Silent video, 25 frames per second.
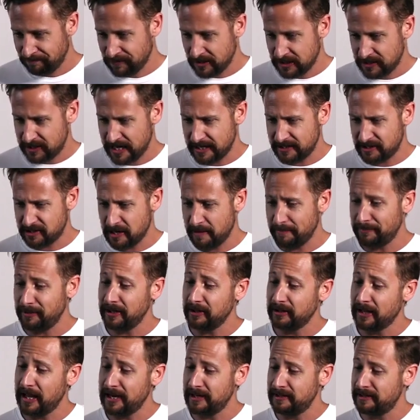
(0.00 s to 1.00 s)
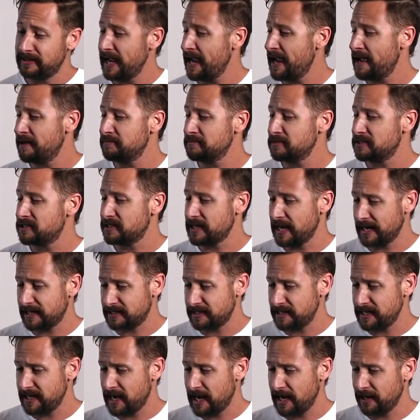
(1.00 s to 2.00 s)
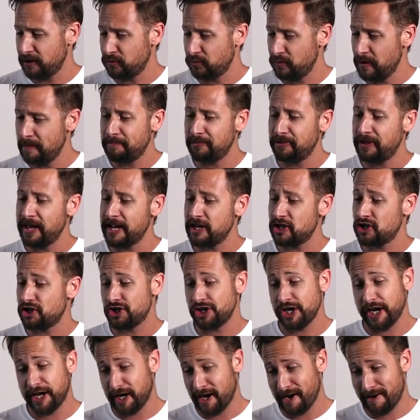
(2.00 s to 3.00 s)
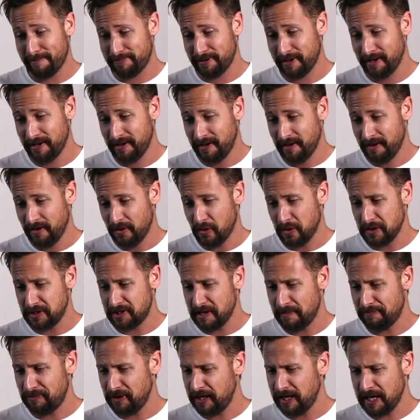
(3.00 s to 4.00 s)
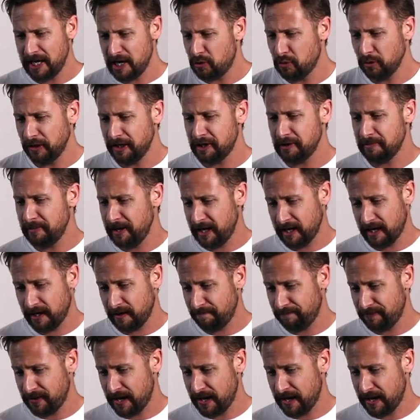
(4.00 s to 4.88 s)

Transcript: said something like, damn sexy, I'd rip that shit up, or something equally demeaning.